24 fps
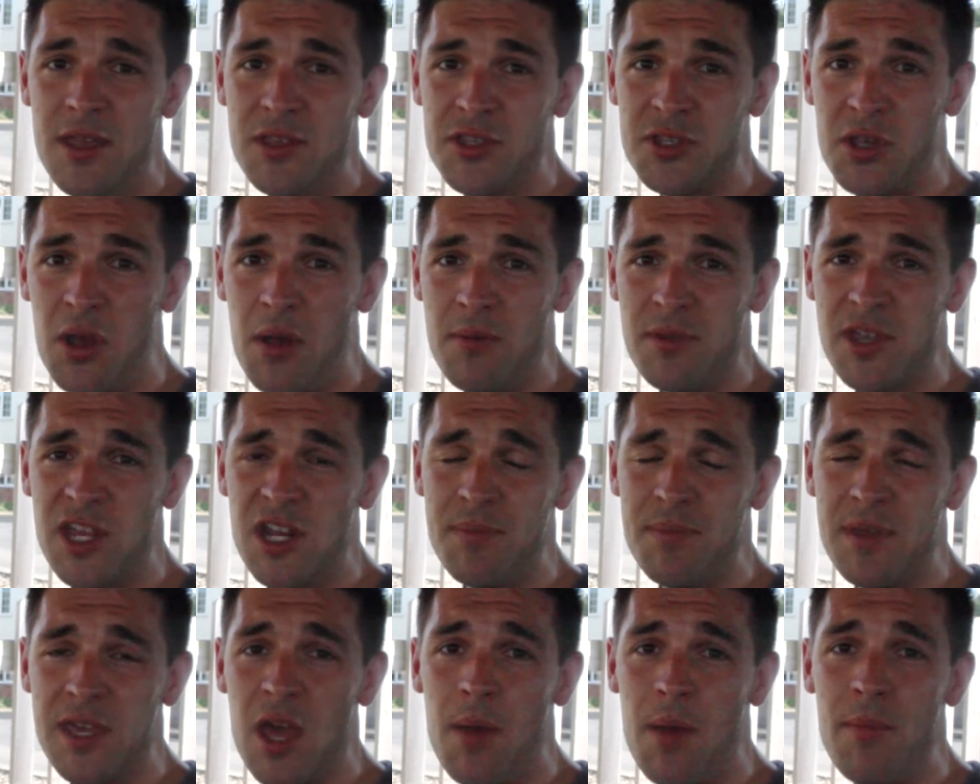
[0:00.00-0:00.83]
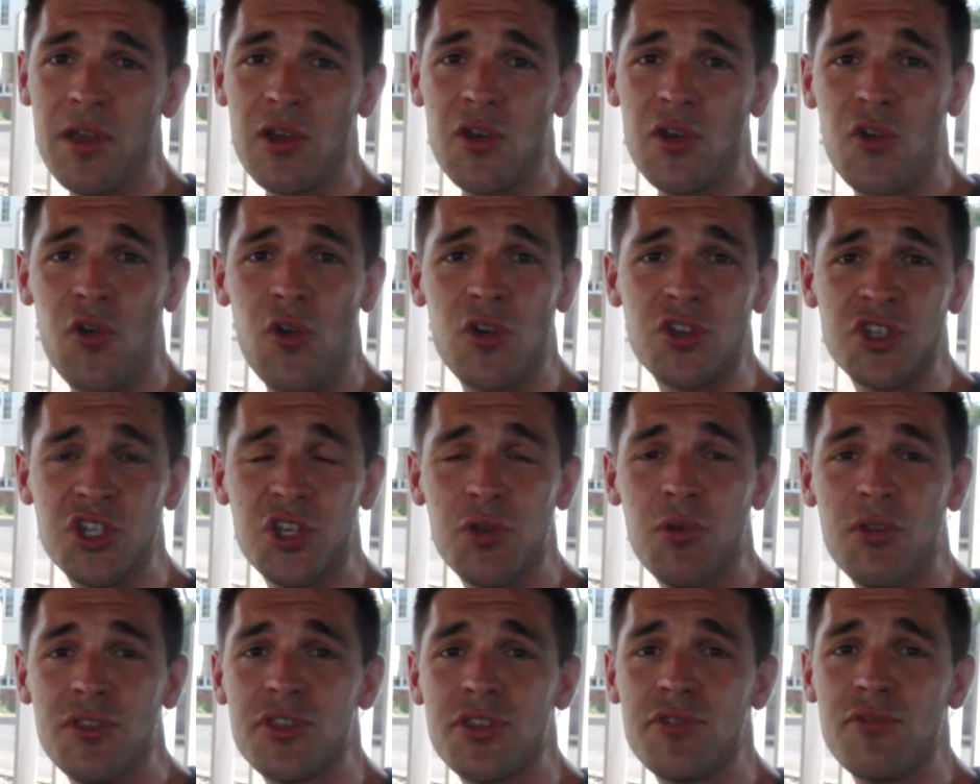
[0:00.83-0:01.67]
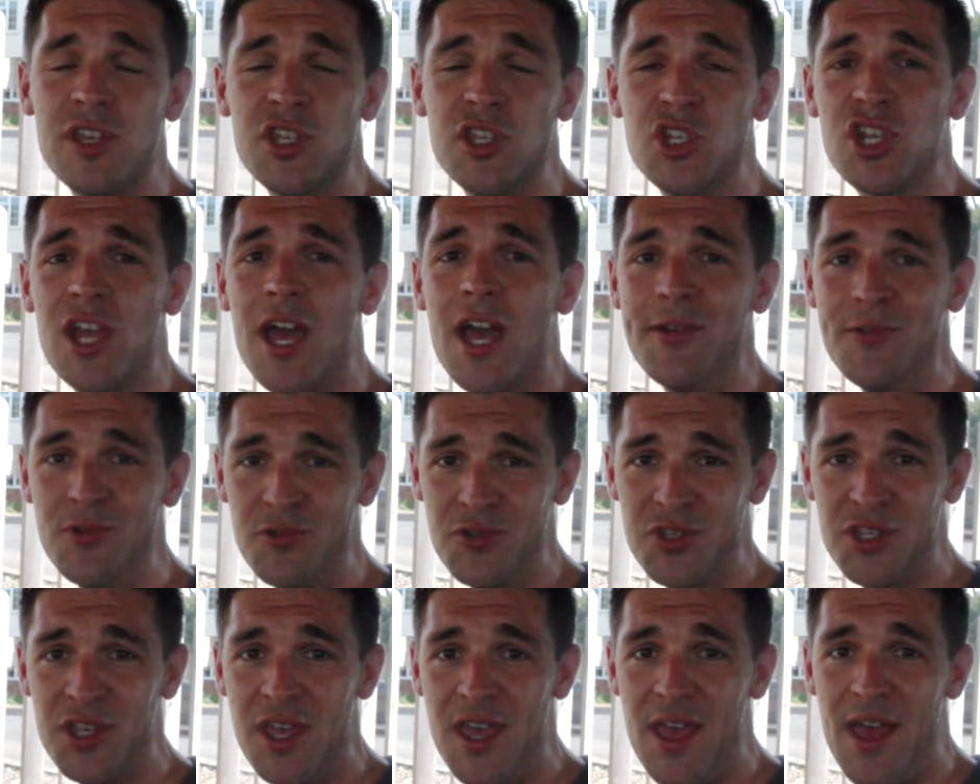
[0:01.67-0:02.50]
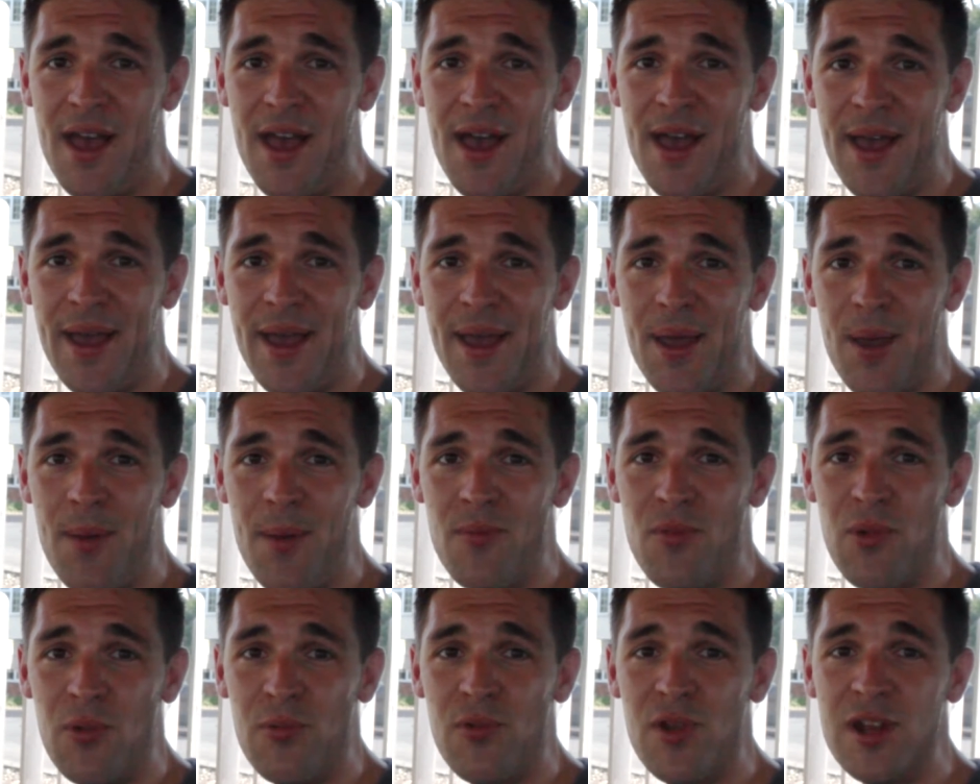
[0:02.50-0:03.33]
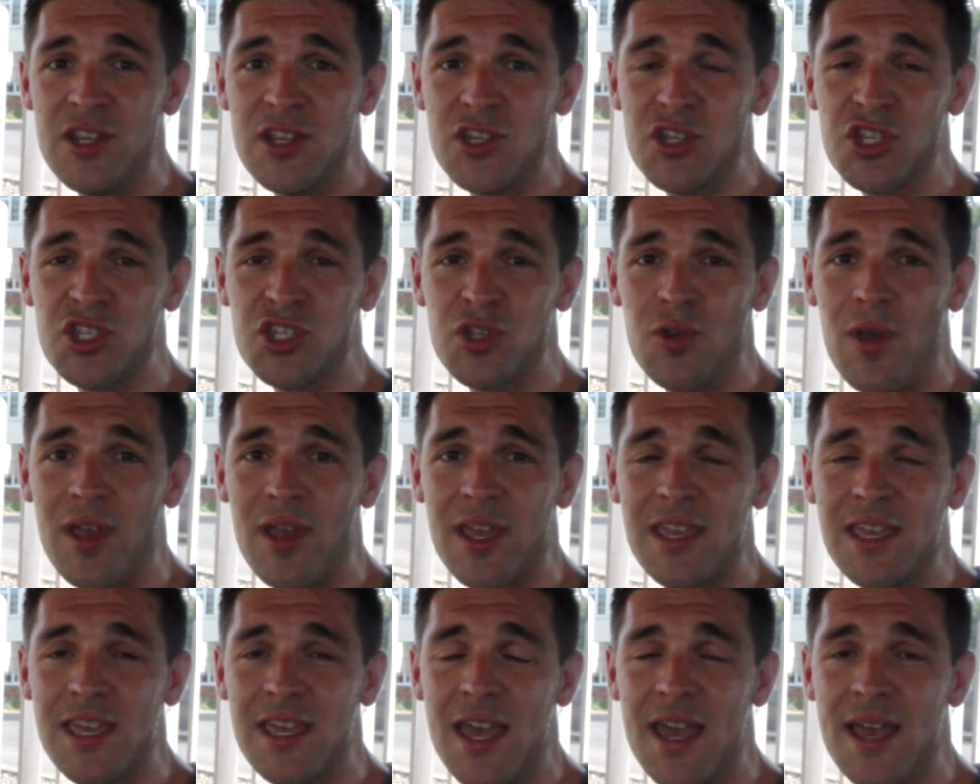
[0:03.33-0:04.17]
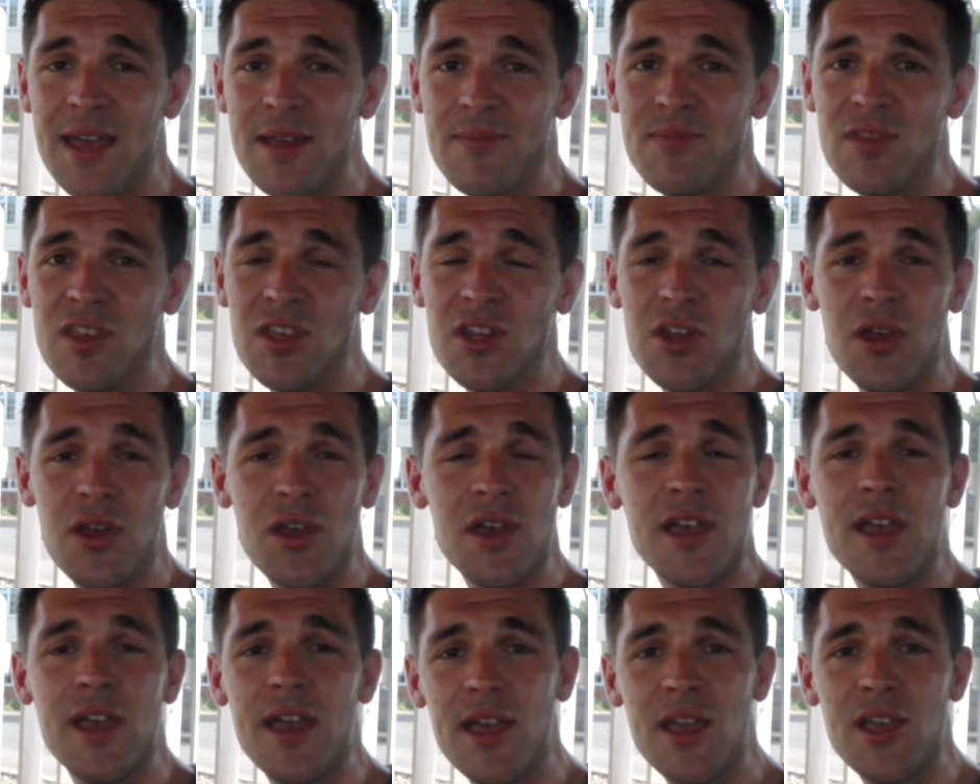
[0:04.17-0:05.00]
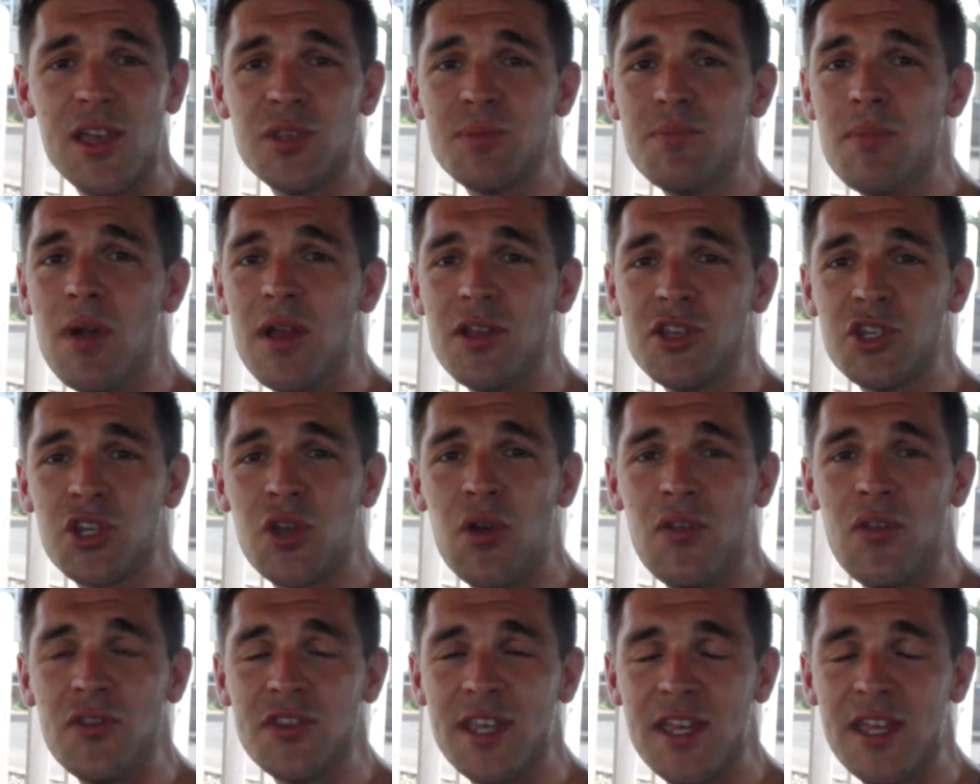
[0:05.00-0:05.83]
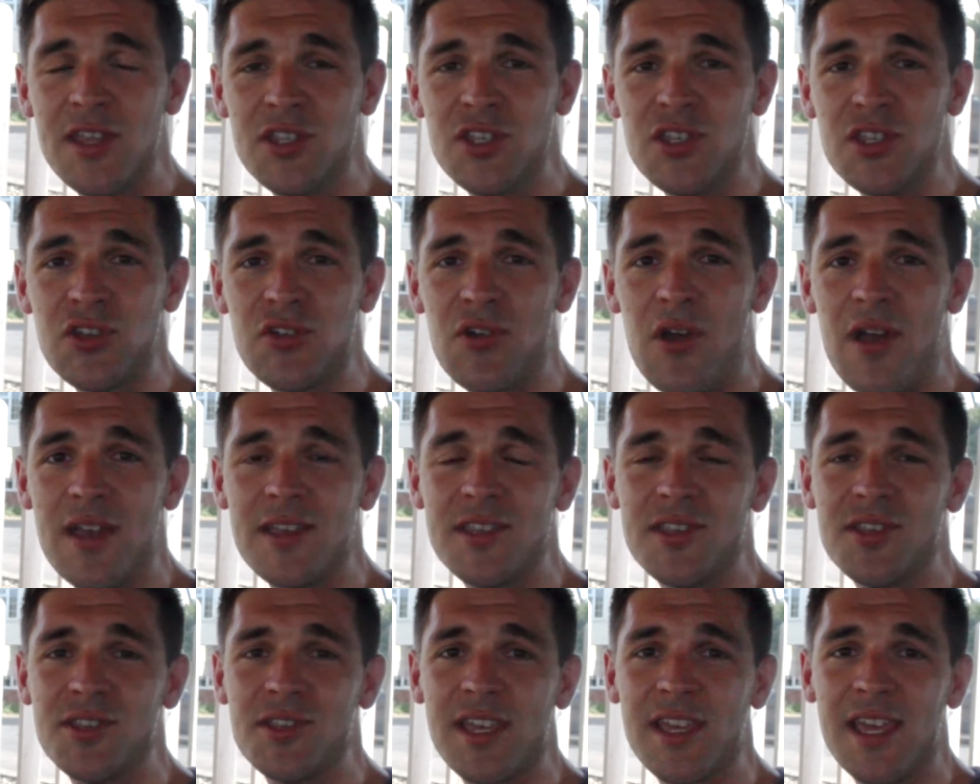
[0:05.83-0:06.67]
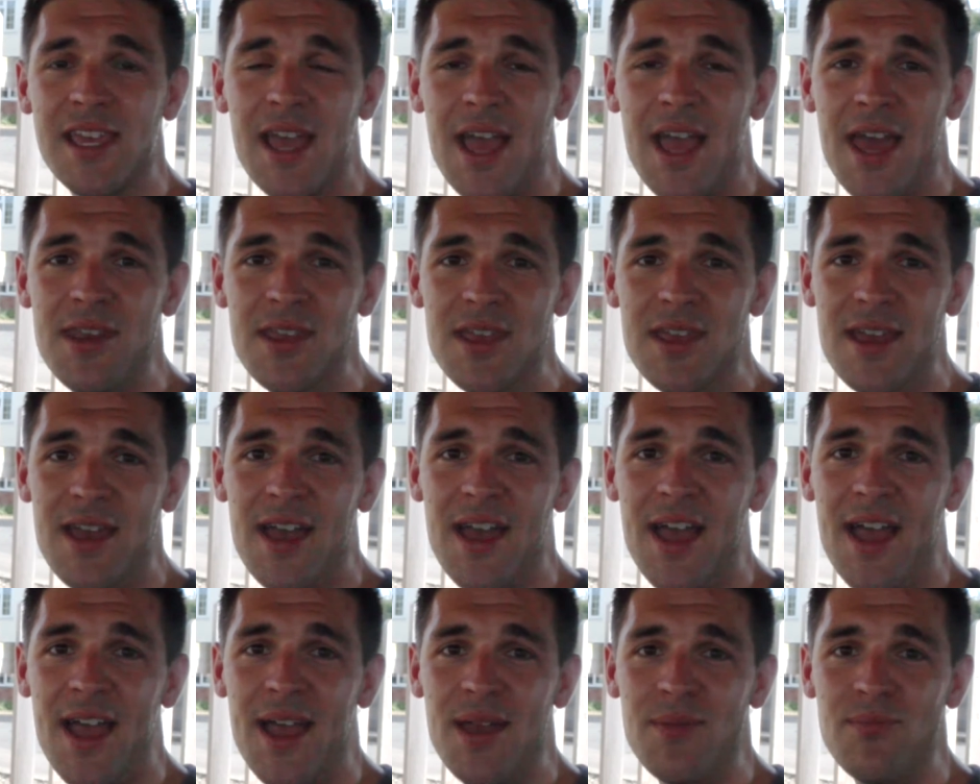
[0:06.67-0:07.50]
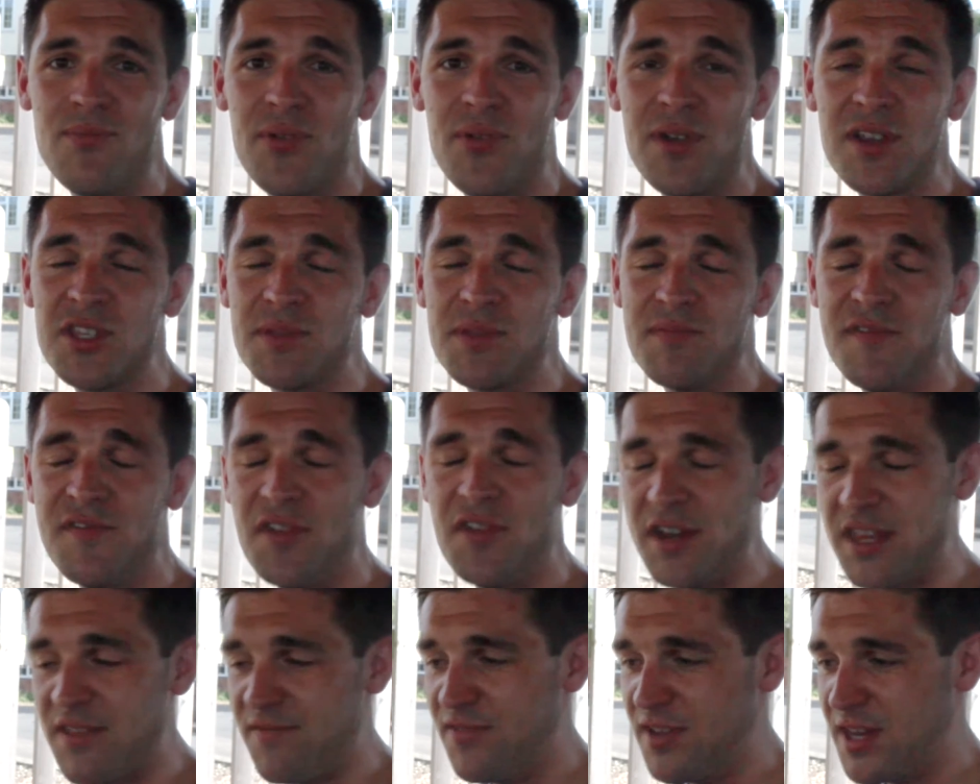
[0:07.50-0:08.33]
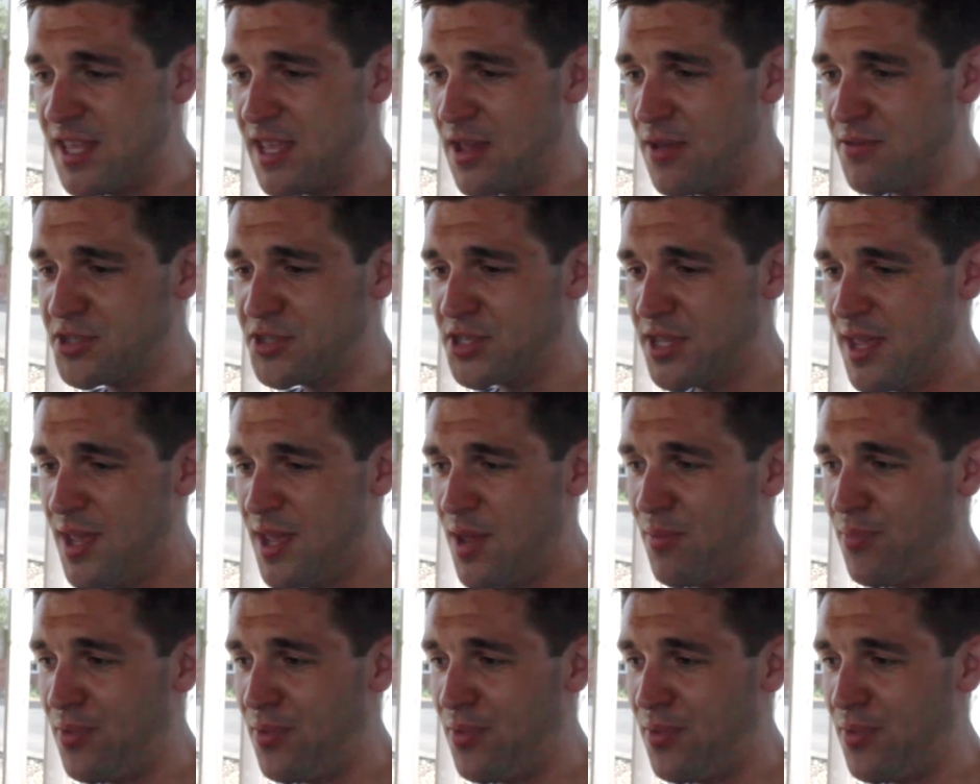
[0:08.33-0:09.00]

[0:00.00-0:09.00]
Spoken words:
So I'm going to be coming across you on 3 channels, really just so I can get, you know, as much content to you guys as I can and bring some funny videos.